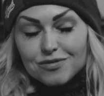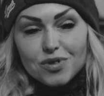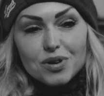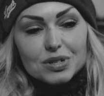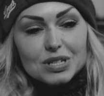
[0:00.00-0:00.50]

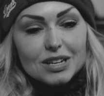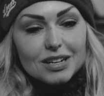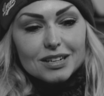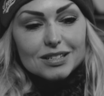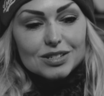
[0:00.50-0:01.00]
Rode
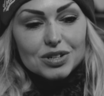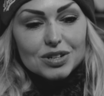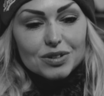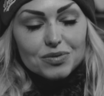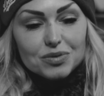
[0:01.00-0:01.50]

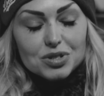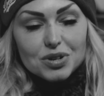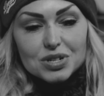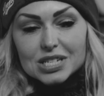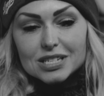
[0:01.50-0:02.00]

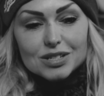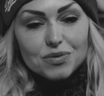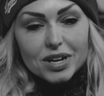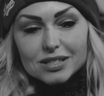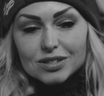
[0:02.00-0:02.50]
Sturgis,
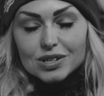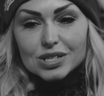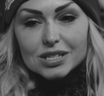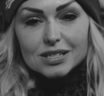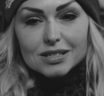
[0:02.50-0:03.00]
raced
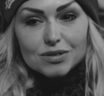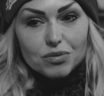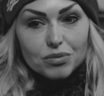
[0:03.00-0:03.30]
Sturgis,